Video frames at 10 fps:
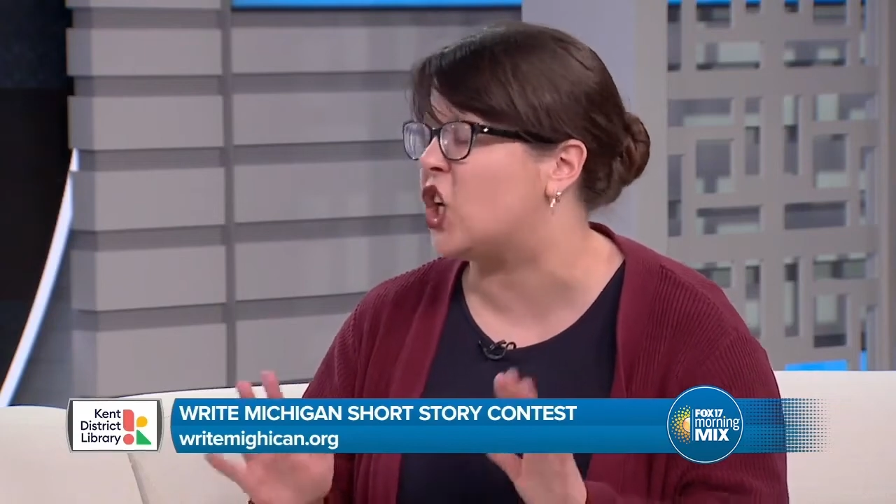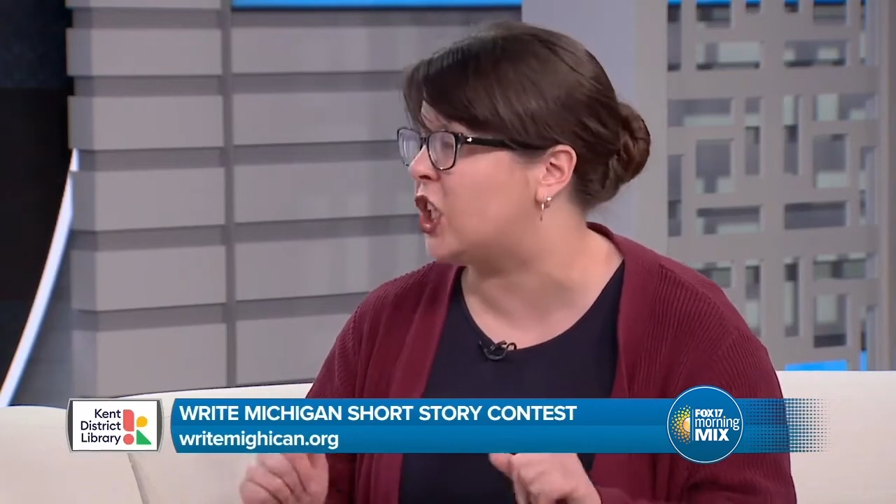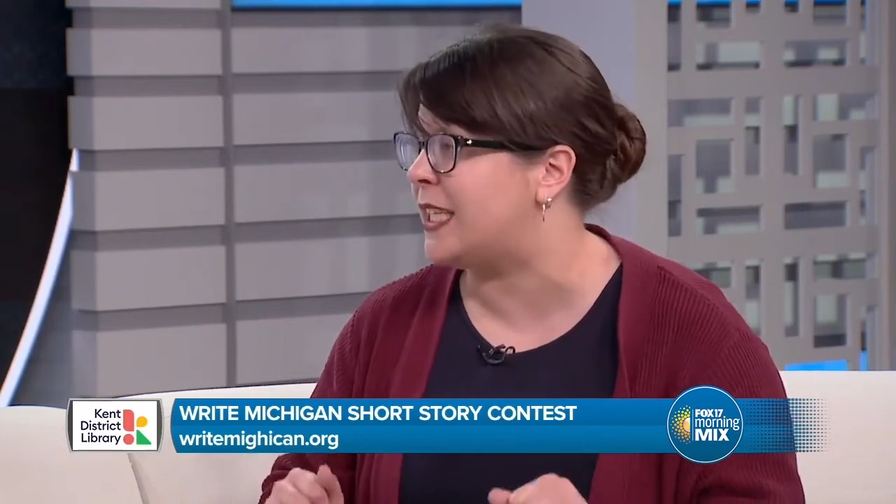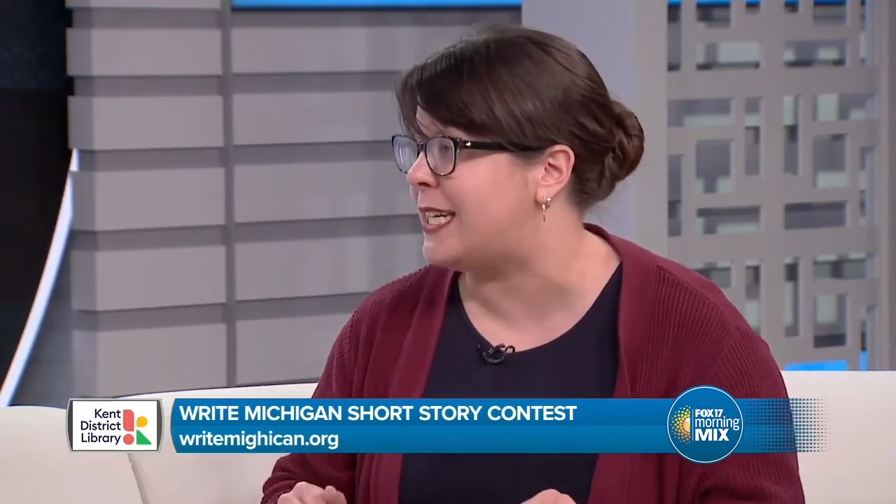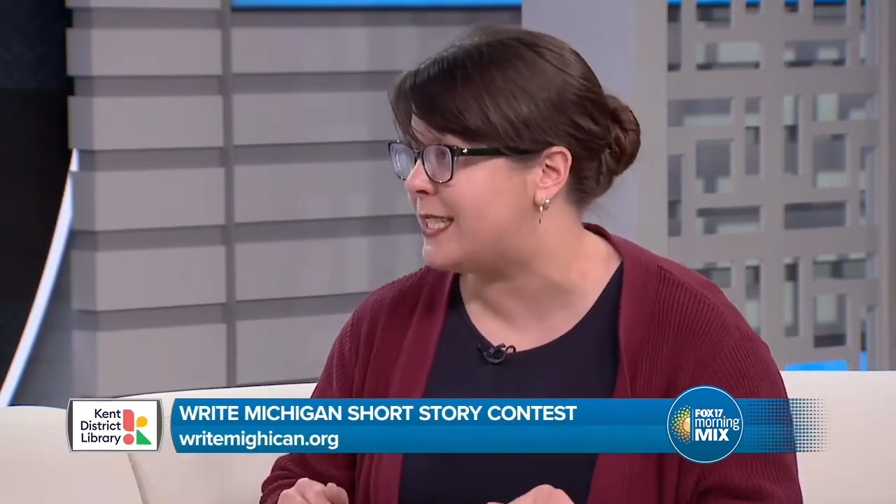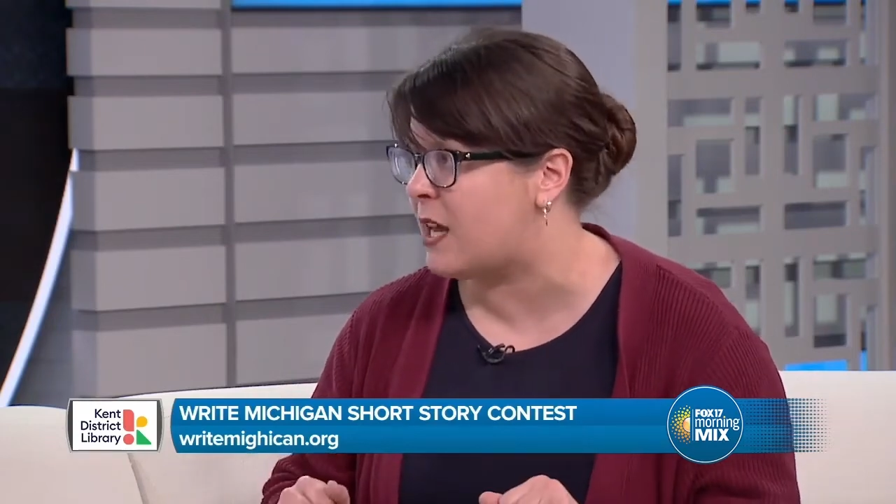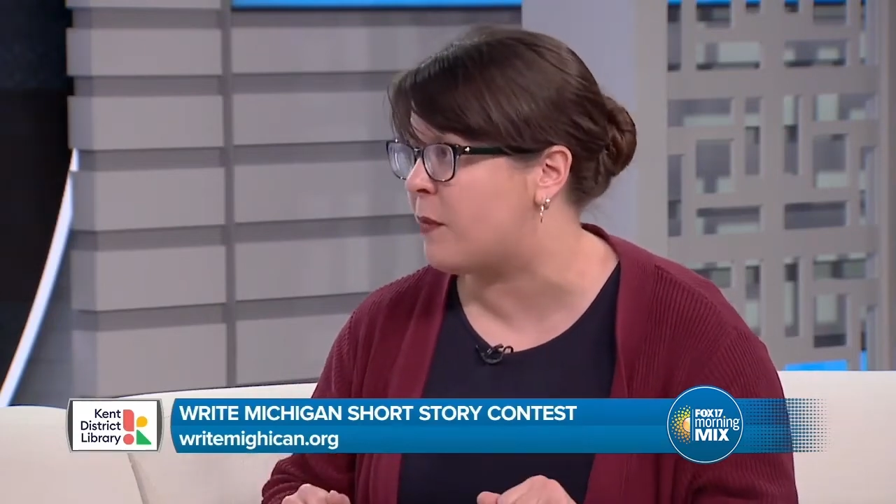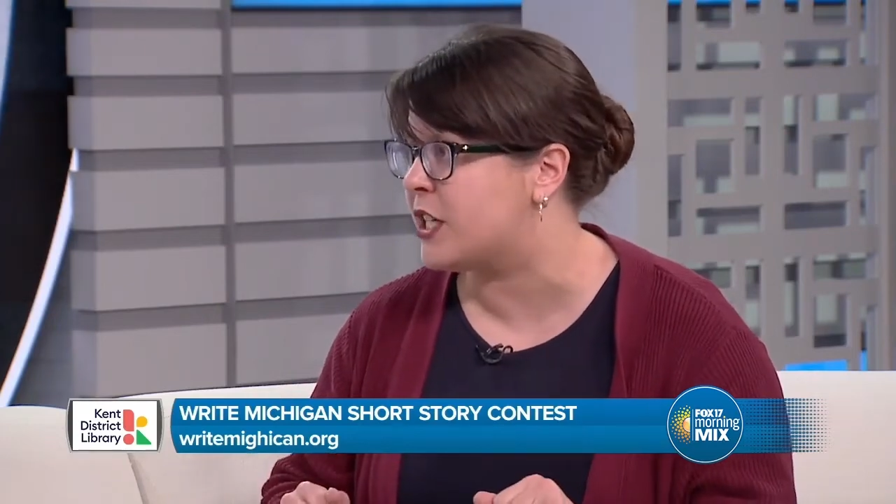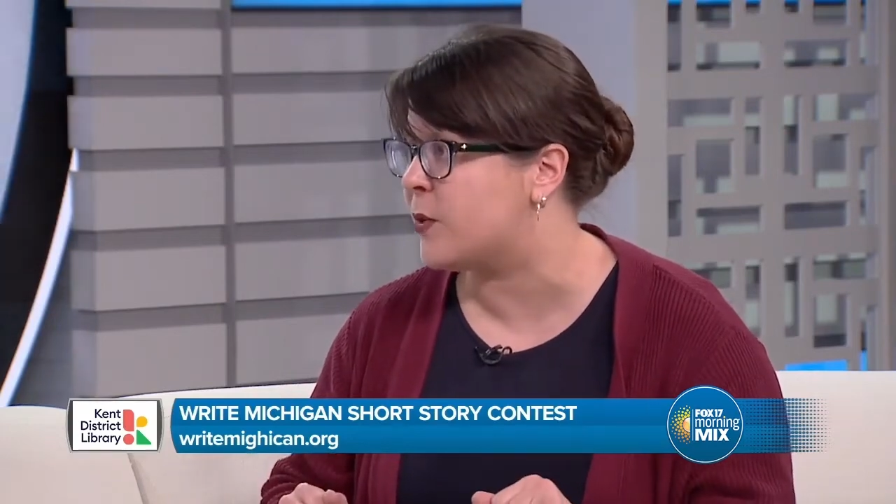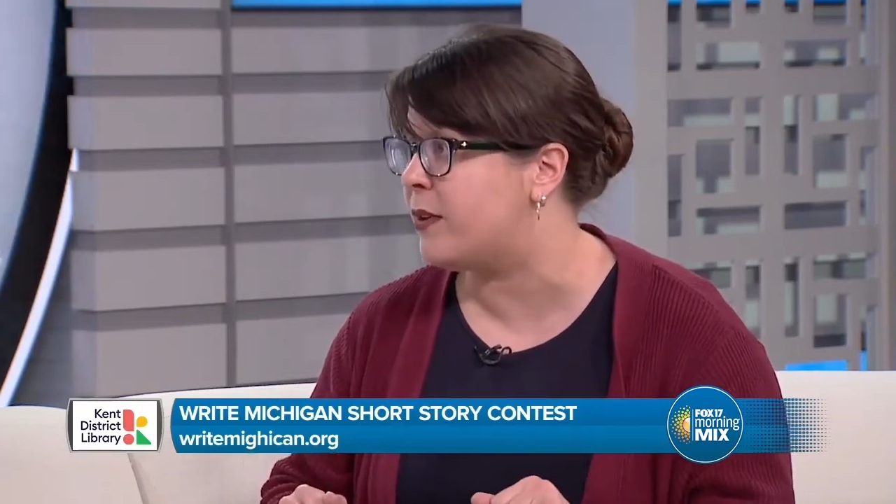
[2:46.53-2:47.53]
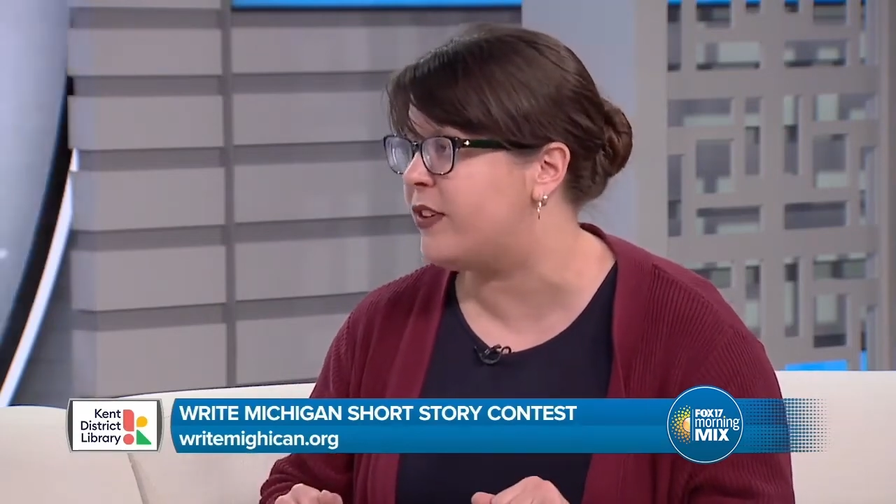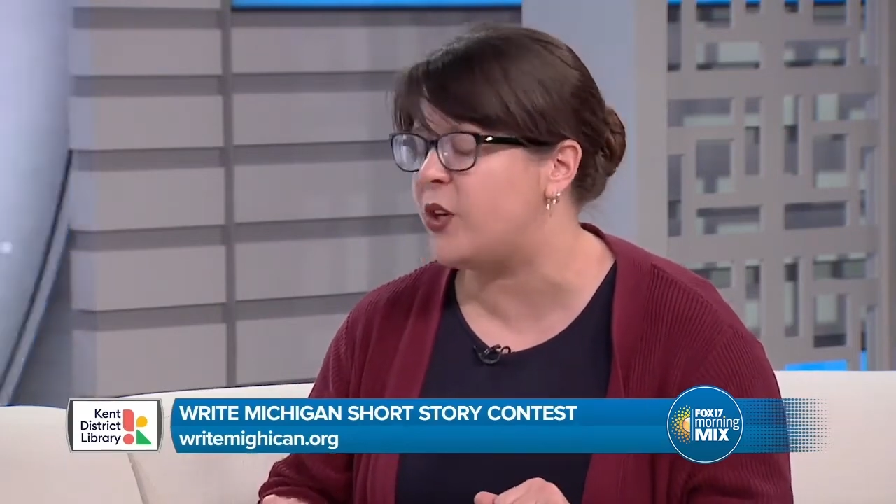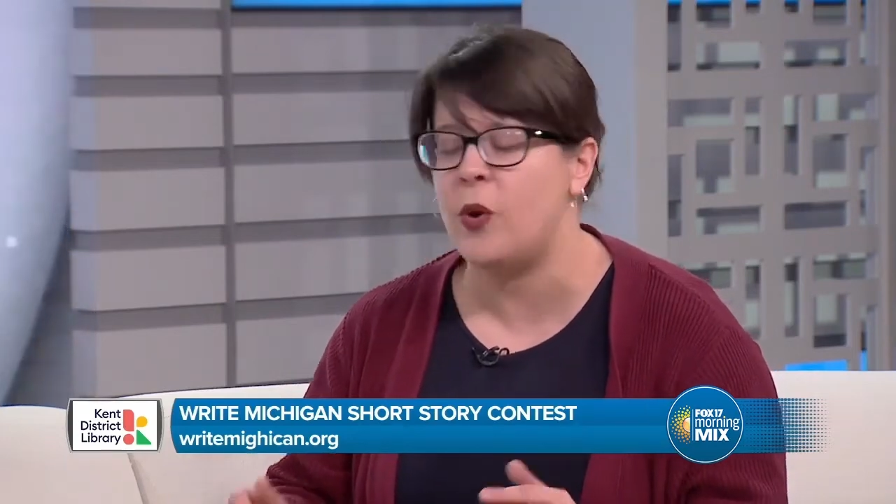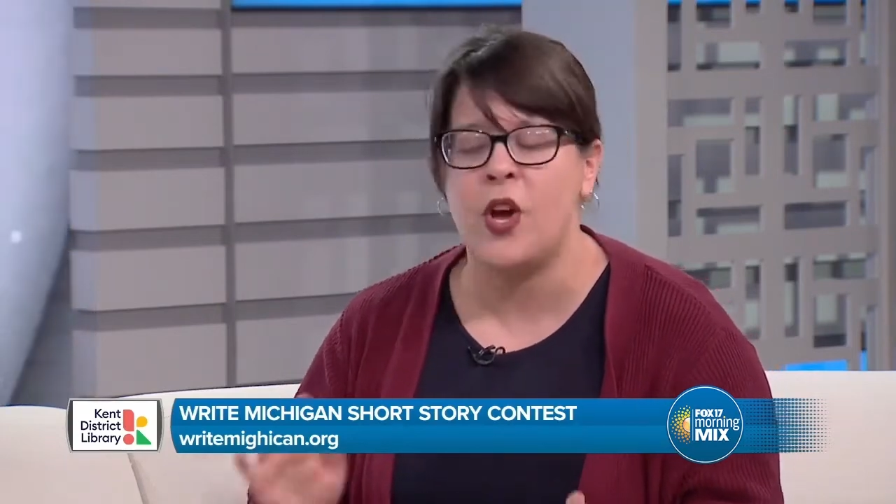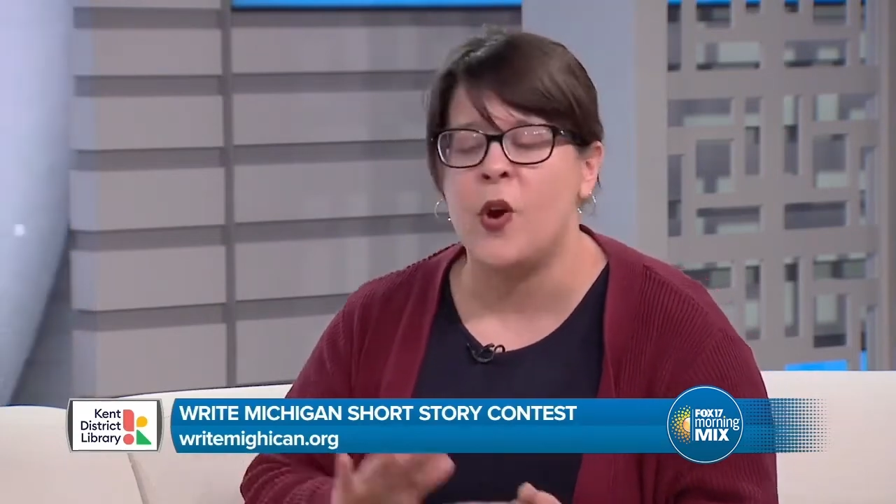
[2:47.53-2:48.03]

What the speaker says: early December to review,